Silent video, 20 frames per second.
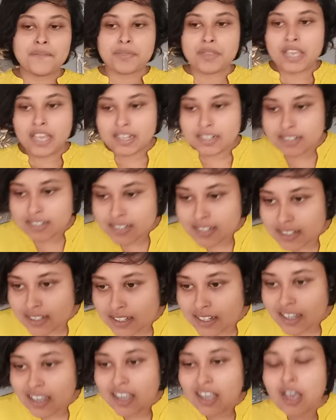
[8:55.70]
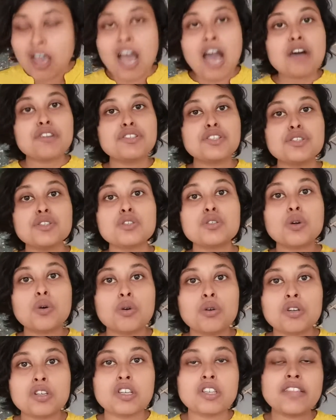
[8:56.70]
And how do you
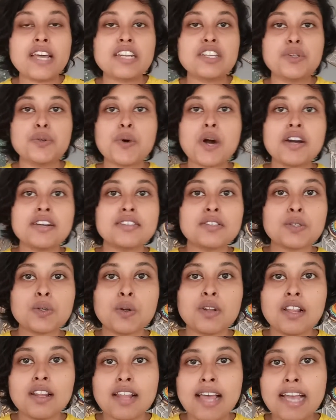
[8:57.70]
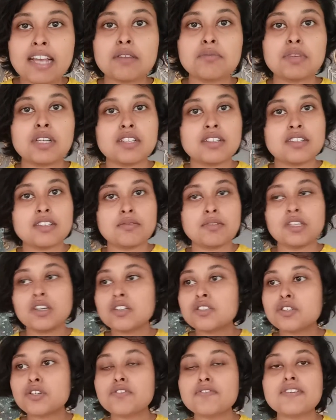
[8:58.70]
know that you are in soul alignment?
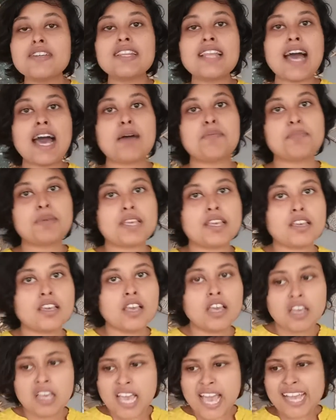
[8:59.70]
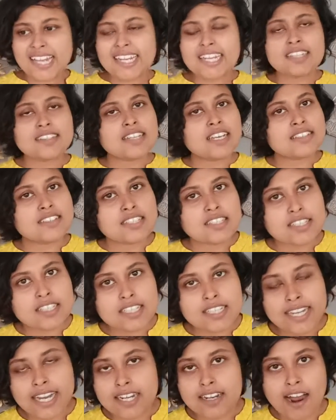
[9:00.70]
Because you feel happy. And it doesn't,
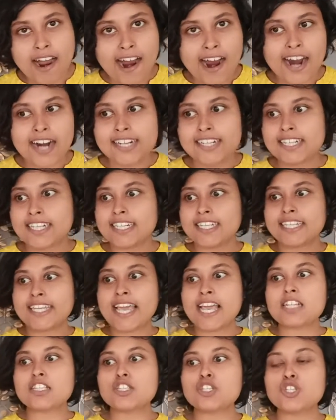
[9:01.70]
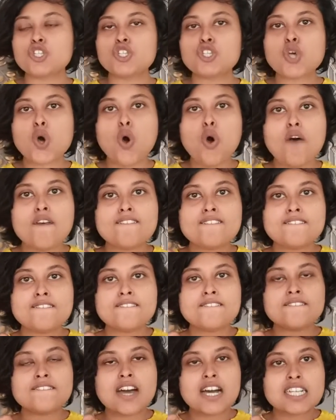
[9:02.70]
it get hard, it gets
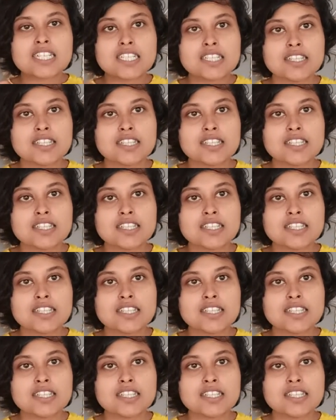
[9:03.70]
so